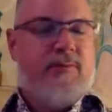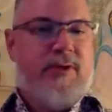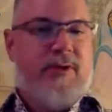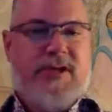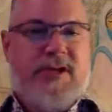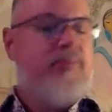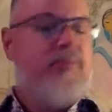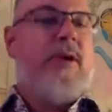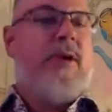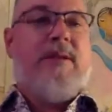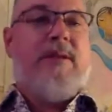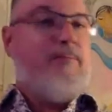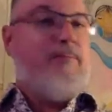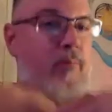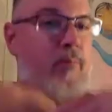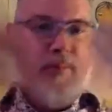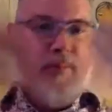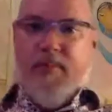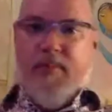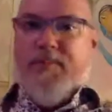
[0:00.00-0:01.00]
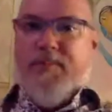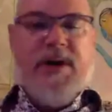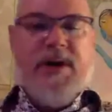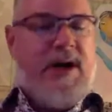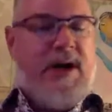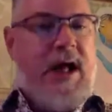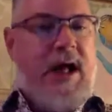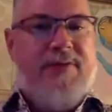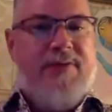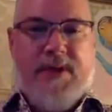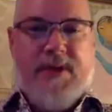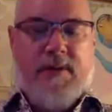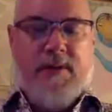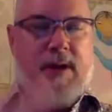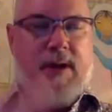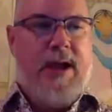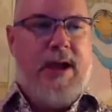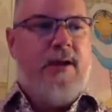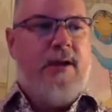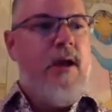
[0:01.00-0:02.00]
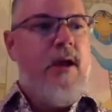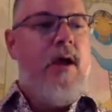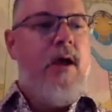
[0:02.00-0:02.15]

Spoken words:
We just want to put it out there, right?